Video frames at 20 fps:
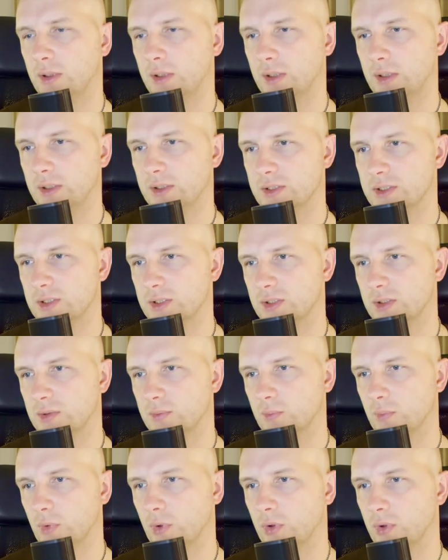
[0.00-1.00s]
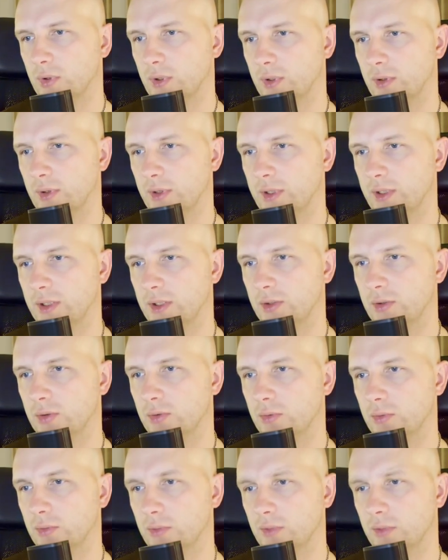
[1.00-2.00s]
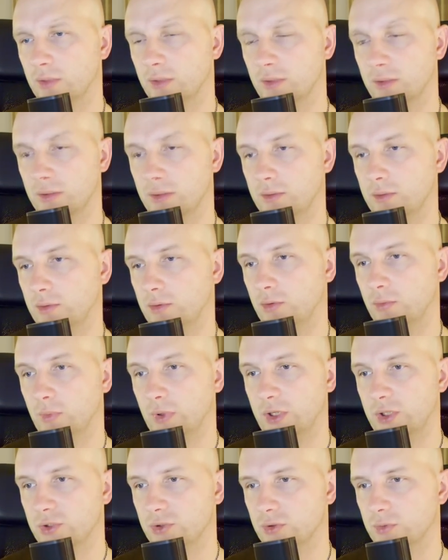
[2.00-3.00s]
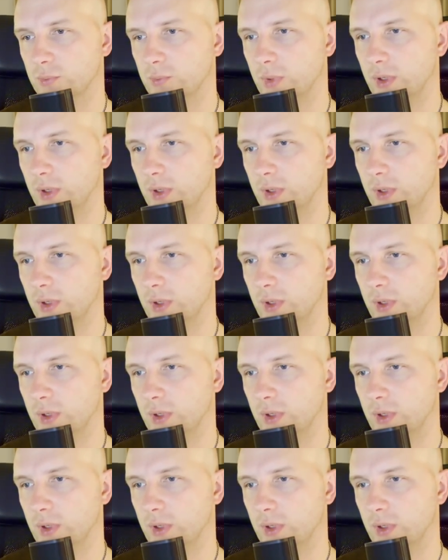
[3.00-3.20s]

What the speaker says: It's more related to, you may choose by